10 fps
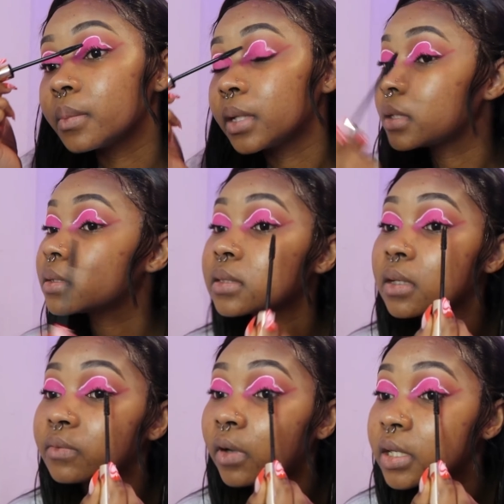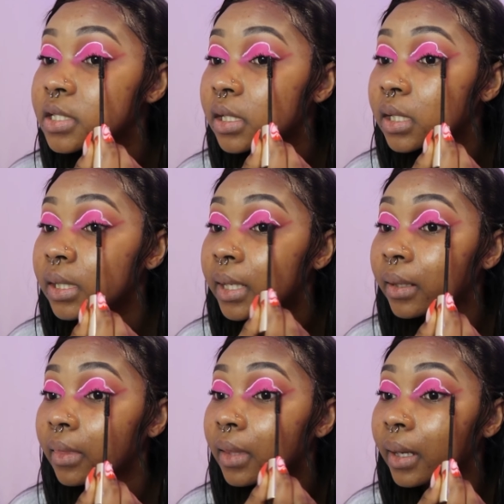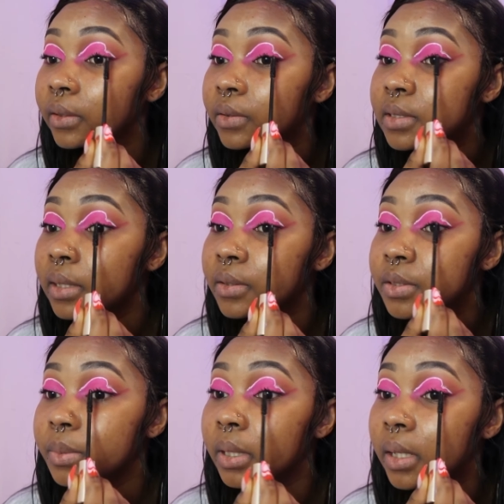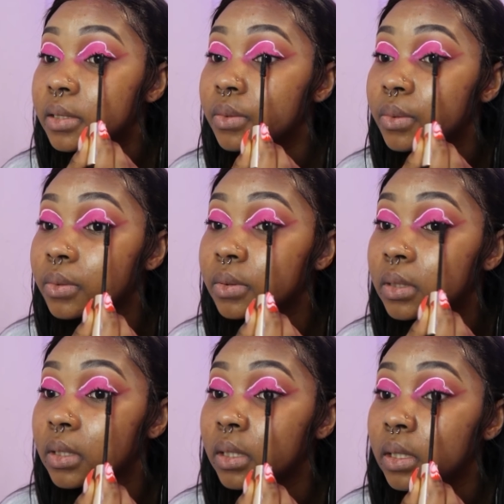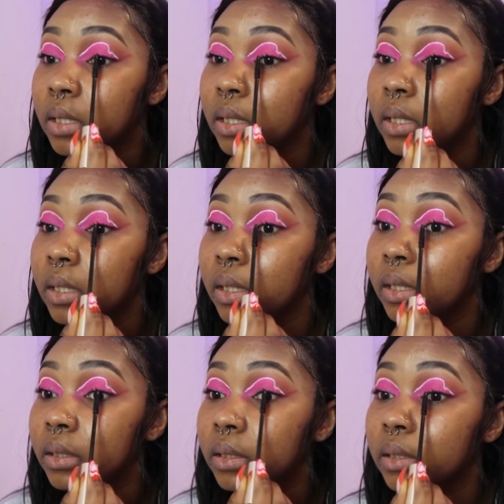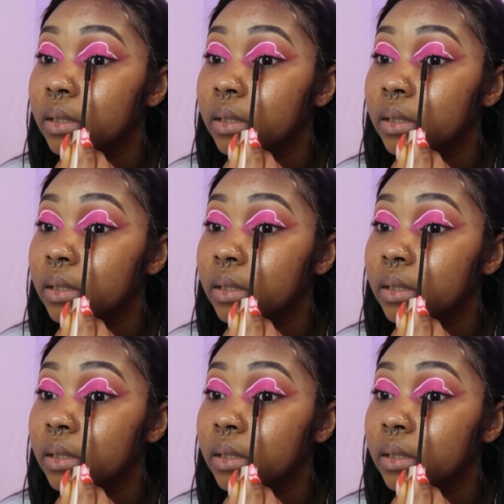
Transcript: but instead of articulating that, you decided to be an asshole. And